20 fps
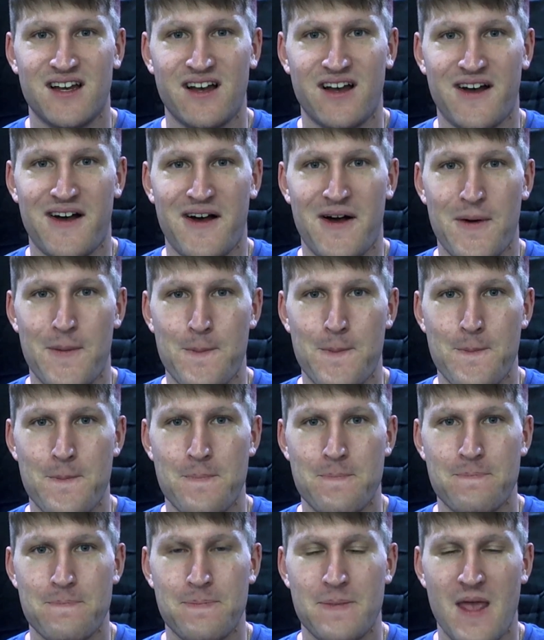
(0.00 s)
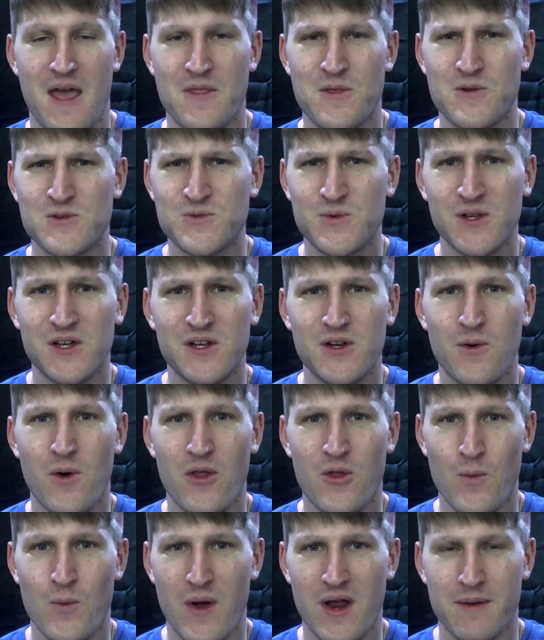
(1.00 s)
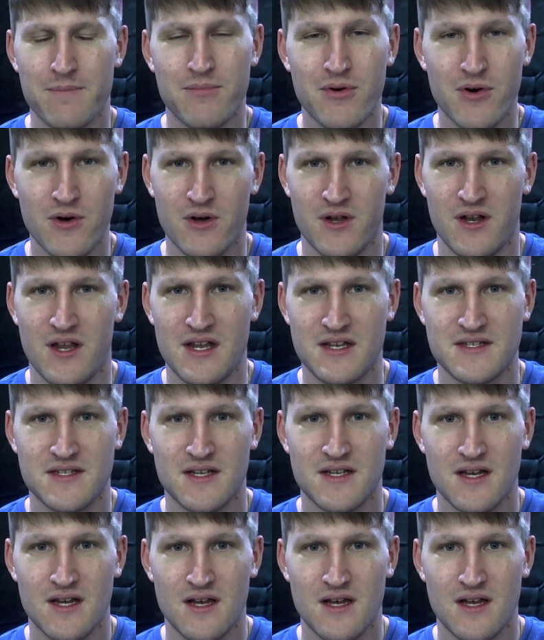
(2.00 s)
And there's really no other way to put it.